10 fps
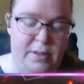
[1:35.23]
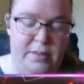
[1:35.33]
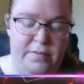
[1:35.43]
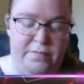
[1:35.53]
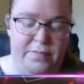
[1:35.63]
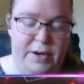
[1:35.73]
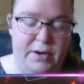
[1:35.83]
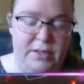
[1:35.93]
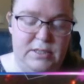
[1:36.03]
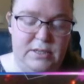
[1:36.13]
The
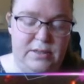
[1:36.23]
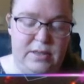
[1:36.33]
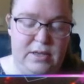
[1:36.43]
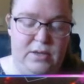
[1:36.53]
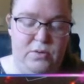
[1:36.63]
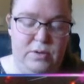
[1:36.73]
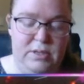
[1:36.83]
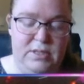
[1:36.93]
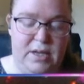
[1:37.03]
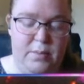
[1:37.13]
fairest thing you can
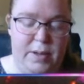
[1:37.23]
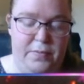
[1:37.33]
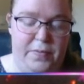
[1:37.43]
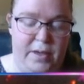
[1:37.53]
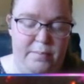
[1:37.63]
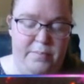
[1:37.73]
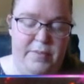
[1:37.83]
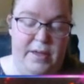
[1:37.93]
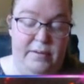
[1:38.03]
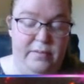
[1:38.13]
say about them,
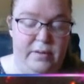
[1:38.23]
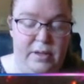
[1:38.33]
then,